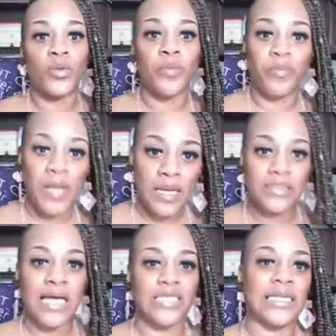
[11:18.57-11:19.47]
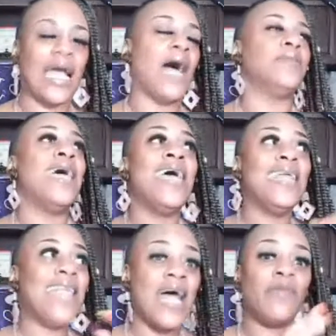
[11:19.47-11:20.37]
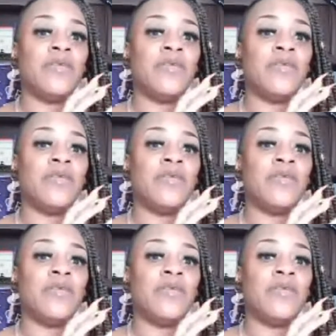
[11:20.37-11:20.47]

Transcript: bigger Tasha Cobbs, that was